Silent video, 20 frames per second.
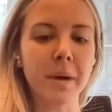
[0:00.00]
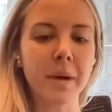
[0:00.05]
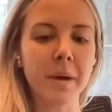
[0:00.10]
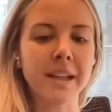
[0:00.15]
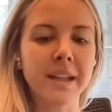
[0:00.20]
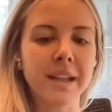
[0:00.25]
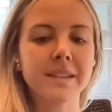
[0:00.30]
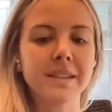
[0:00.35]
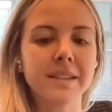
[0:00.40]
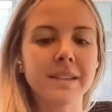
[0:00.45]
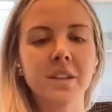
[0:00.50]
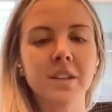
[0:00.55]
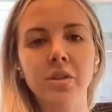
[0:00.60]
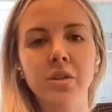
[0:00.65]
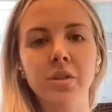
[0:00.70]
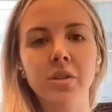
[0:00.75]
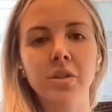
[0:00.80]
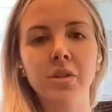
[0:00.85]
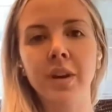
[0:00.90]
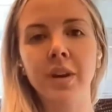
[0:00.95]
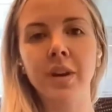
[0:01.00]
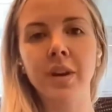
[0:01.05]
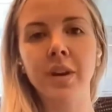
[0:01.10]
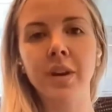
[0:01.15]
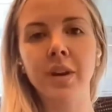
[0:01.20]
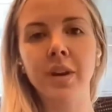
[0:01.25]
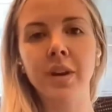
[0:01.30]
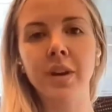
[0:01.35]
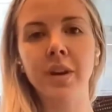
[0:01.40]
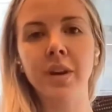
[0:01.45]
but did you
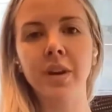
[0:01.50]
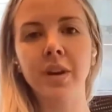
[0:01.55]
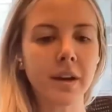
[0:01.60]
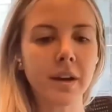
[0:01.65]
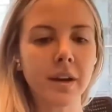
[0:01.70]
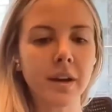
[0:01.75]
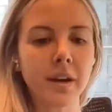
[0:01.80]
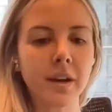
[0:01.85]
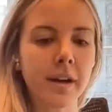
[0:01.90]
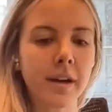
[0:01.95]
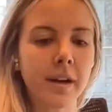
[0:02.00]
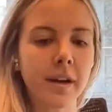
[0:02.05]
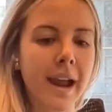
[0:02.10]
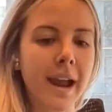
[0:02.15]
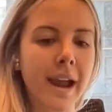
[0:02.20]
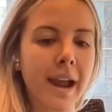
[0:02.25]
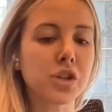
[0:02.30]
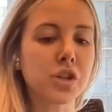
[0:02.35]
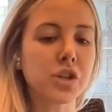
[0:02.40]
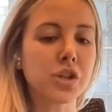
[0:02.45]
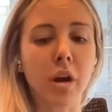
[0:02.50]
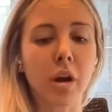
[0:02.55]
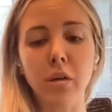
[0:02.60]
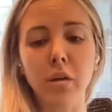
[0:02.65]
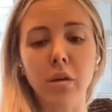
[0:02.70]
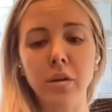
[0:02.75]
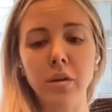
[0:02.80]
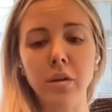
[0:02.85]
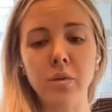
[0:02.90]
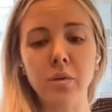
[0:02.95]
encounter any
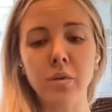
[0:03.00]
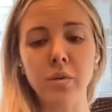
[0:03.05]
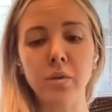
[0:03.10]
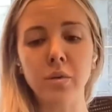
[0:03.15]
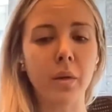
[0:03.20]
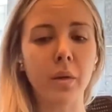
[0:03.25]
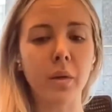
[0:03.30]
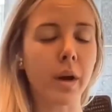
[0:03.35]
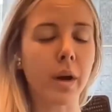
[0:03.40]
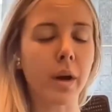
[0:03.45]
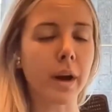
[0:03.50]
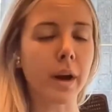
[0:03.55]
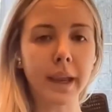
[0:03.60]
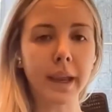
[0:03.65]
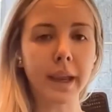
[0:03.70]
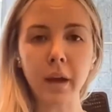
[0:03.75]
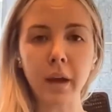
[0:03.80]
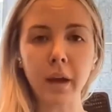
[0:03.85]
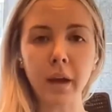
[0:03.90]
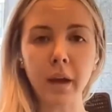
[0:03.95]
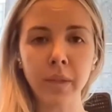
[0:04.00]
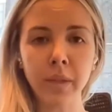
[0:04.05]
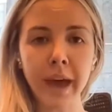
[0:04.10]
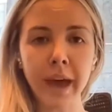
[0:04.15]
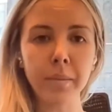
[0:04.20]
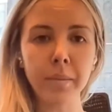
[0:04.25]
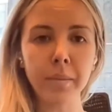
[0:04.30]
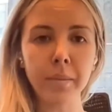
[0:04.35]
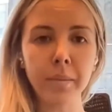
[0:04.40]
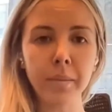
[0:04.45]
struggles when working with
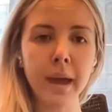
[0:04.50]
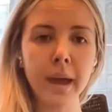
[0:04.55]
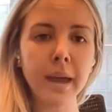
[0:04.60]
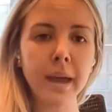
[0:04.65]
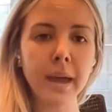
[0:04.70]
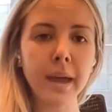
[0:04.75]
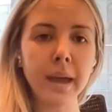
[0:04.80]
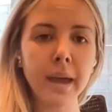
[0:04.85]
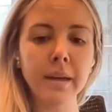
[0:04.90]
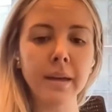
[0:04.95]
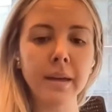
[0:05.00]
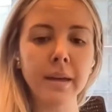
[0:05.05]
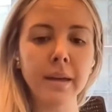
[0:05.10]
adapay?